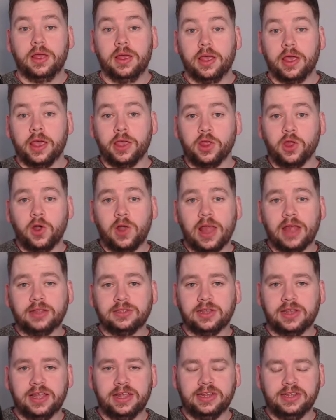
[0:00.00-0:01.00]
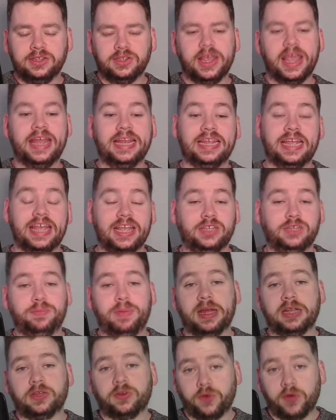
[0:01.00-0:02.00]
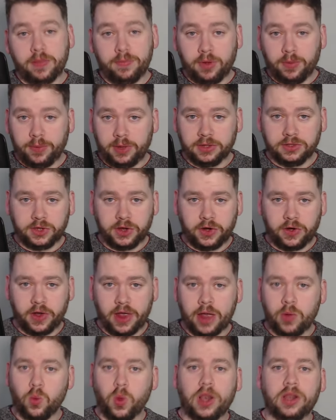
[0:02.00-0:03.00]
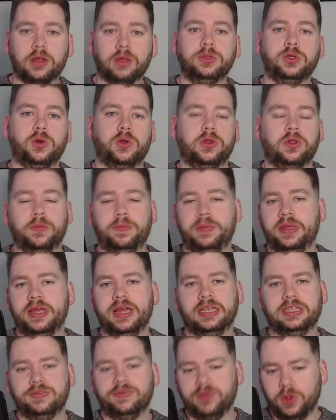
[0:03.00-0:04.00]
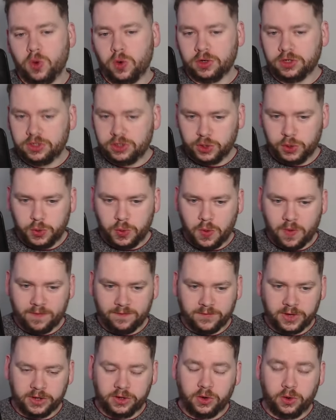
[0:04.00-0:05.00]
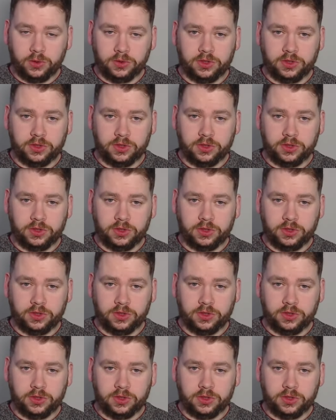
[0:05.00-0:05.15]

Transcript: Hey there lads and ladies, it is Petrifying Pumpkins here and welcome to another PSVR 2 video.